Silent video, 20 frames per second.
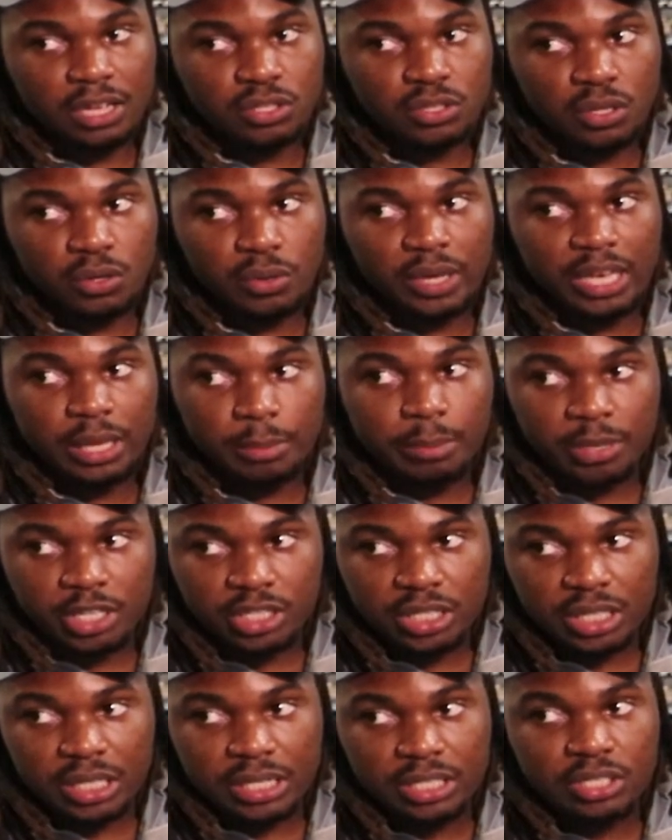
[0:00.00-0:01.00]
So
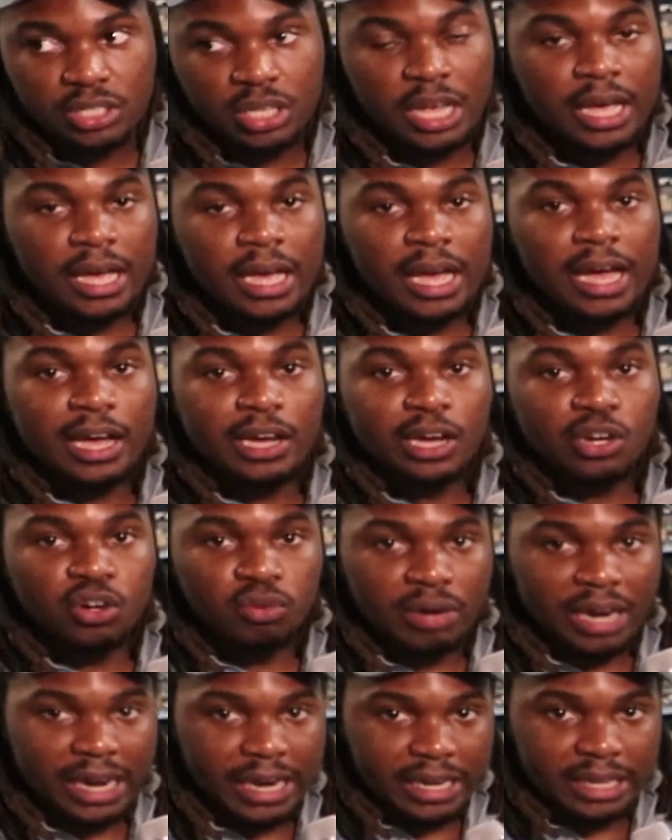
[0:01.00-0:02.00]
images,
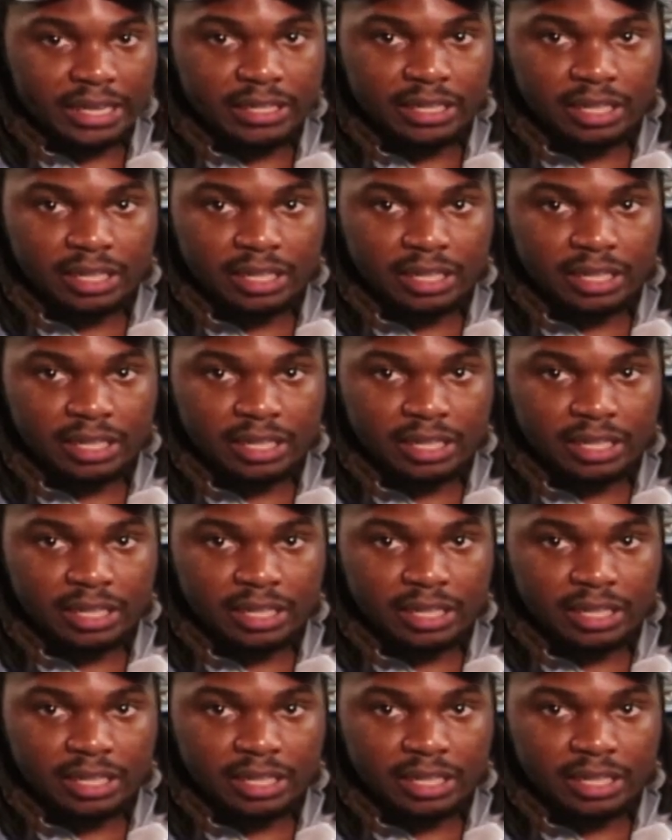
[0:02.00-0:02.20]
grading